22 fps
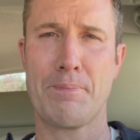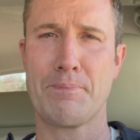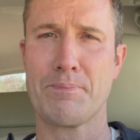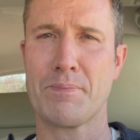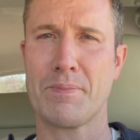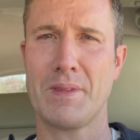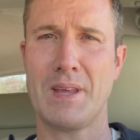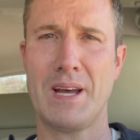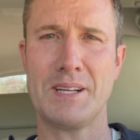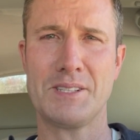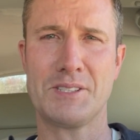
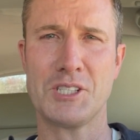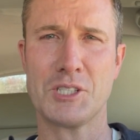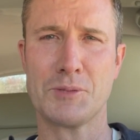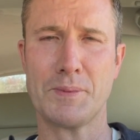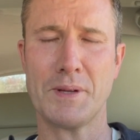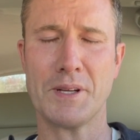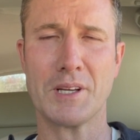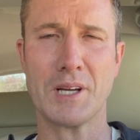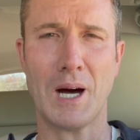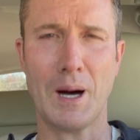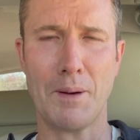has just
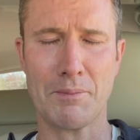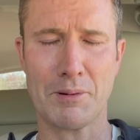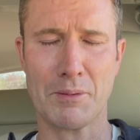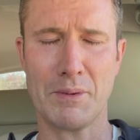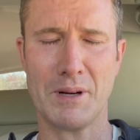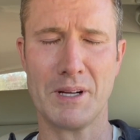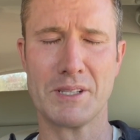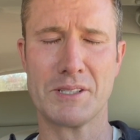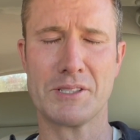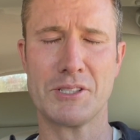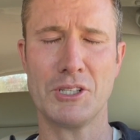been
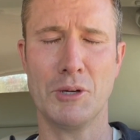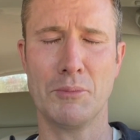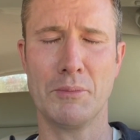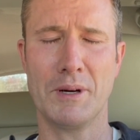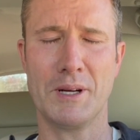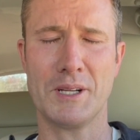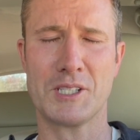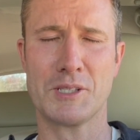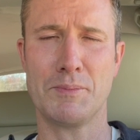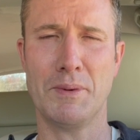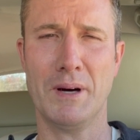compromised so
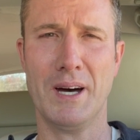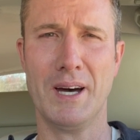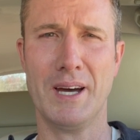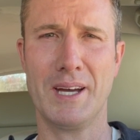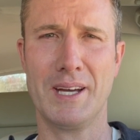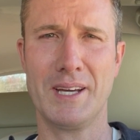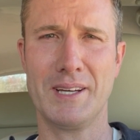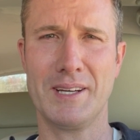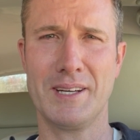much by